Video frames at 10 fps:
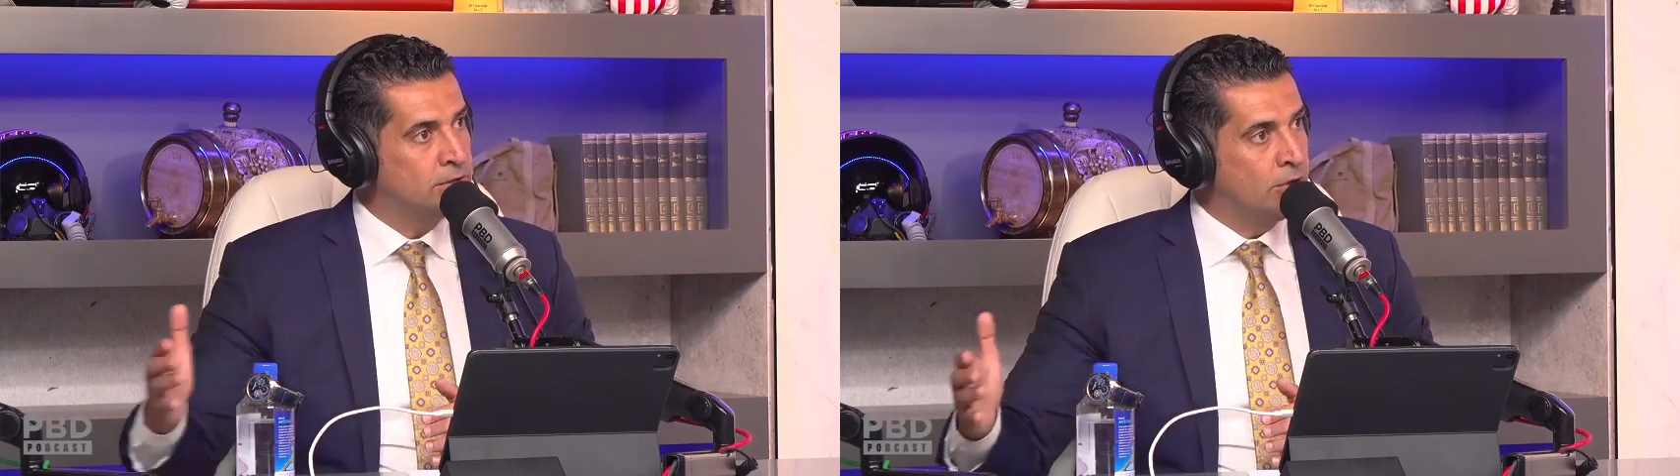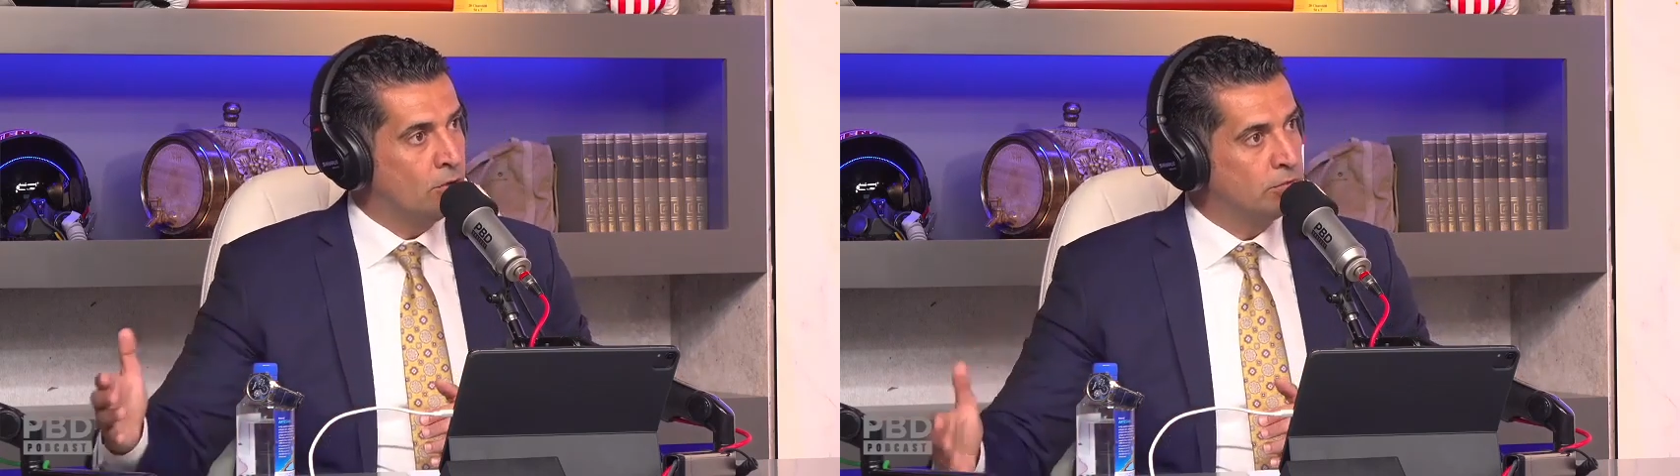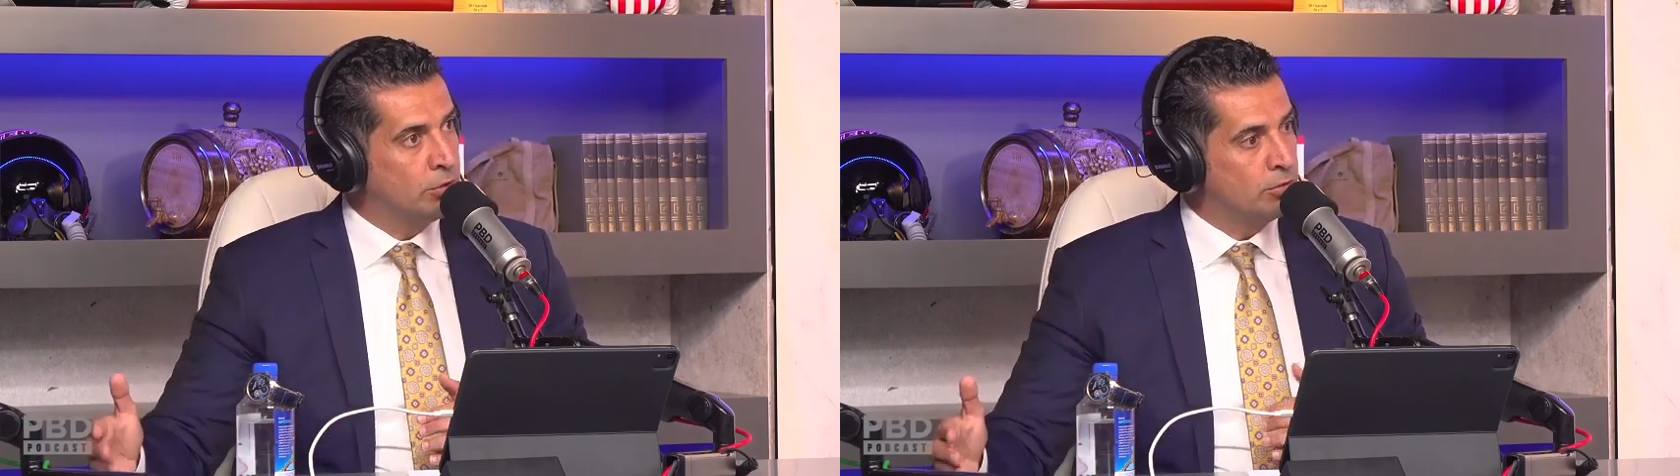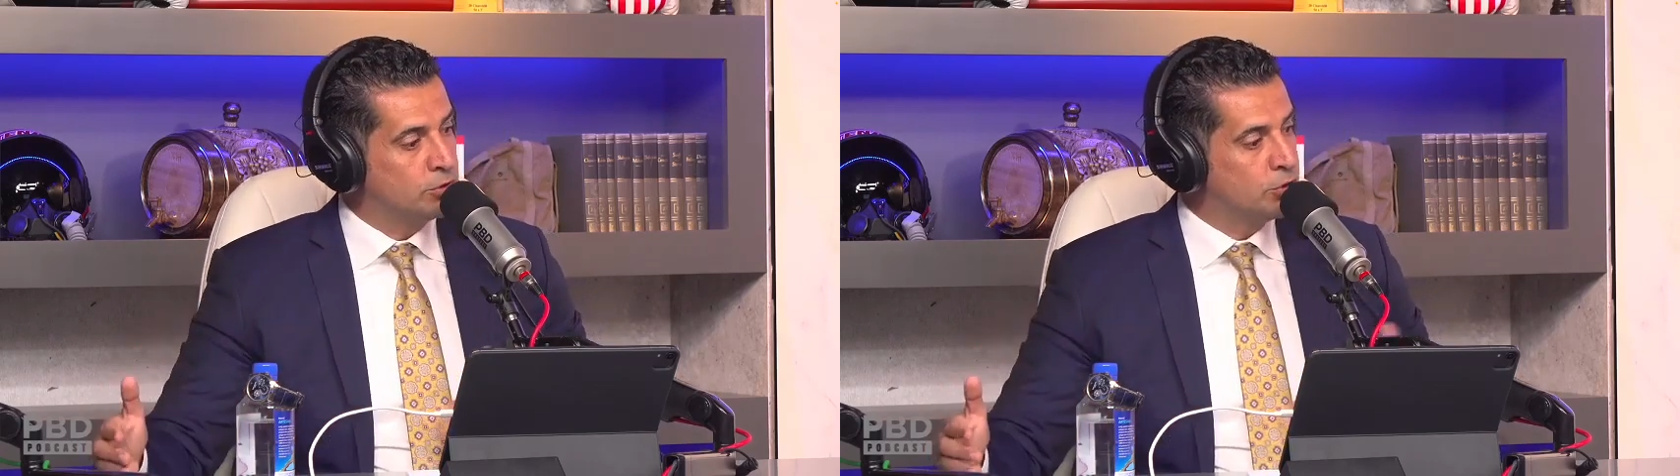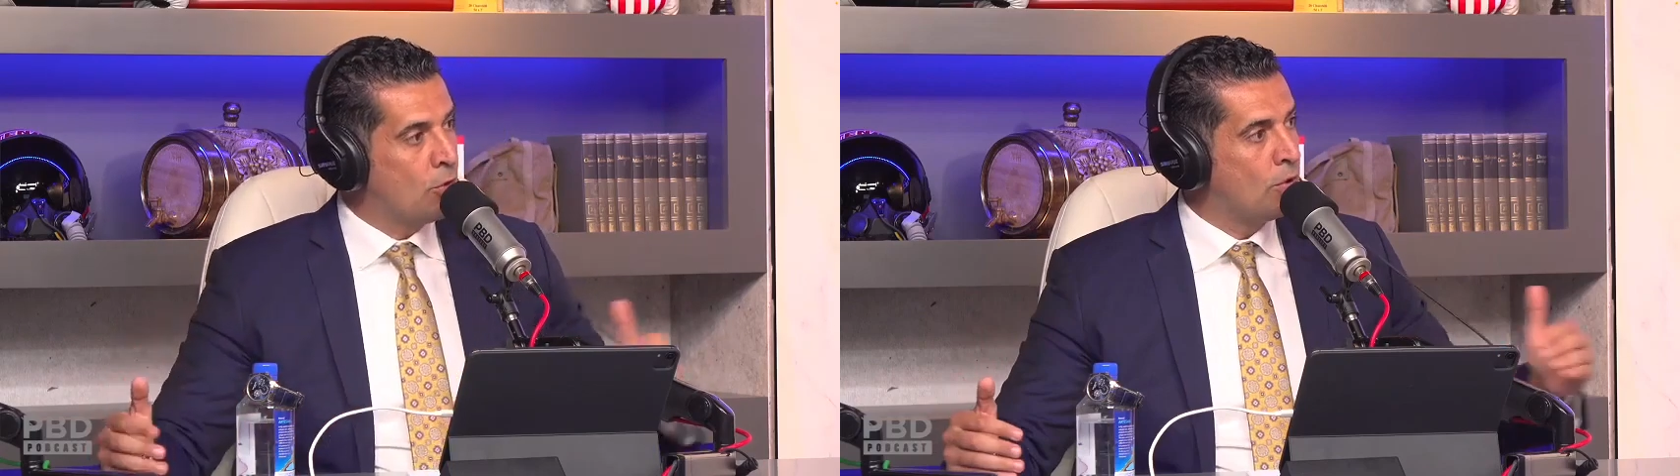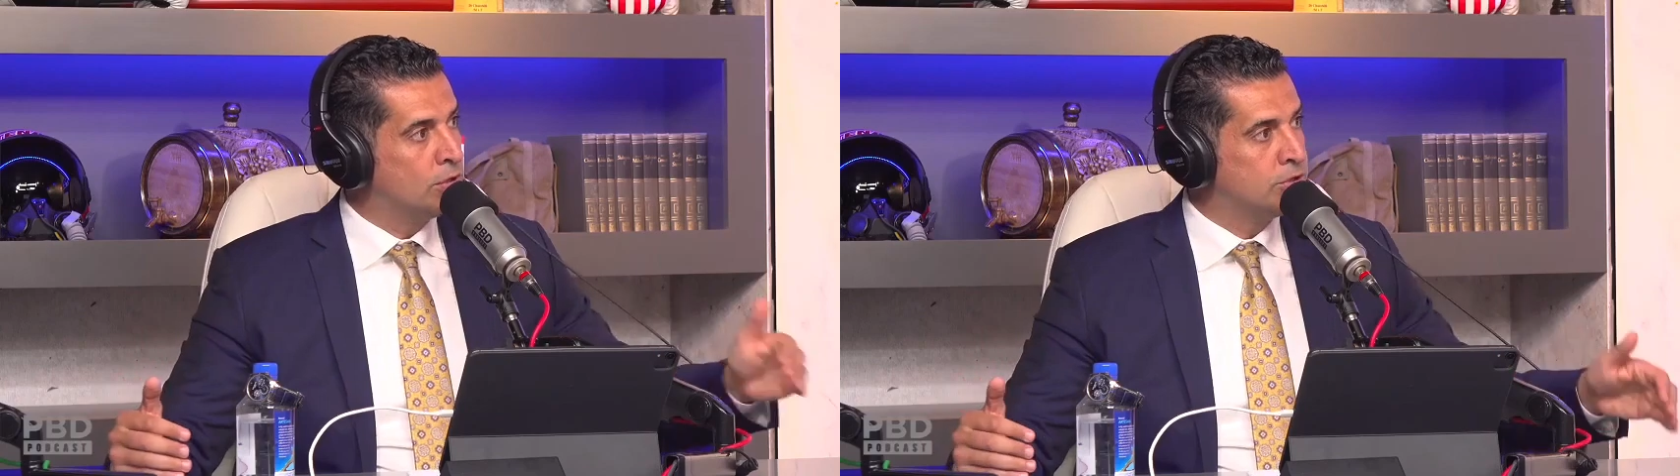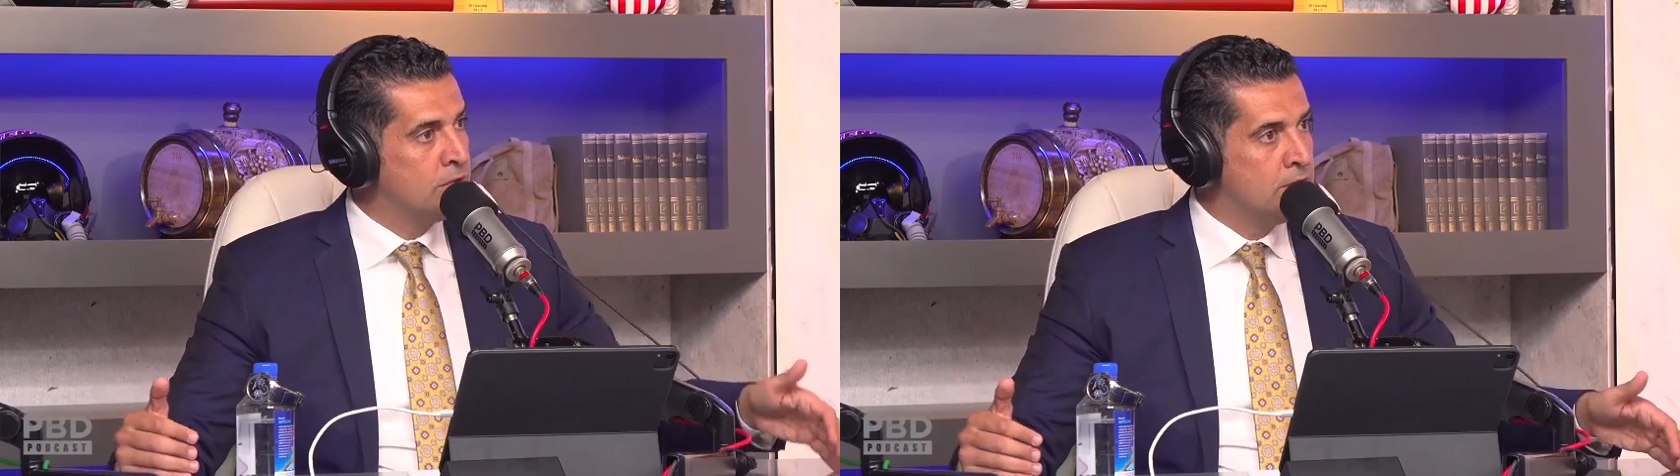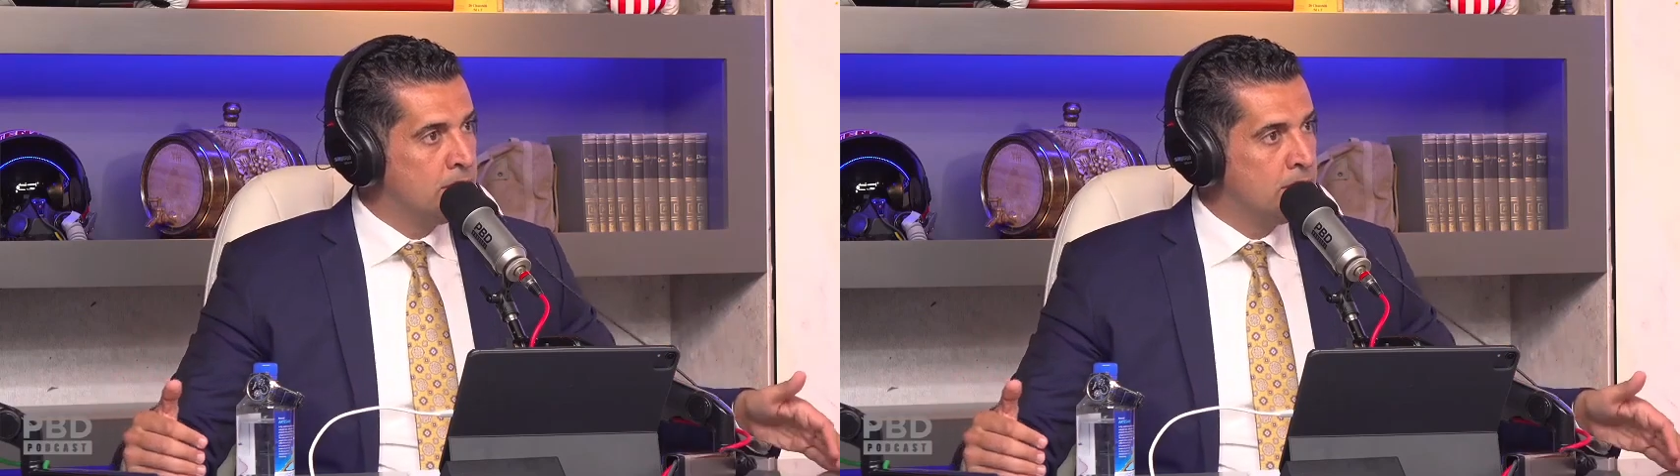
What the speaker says: your chores,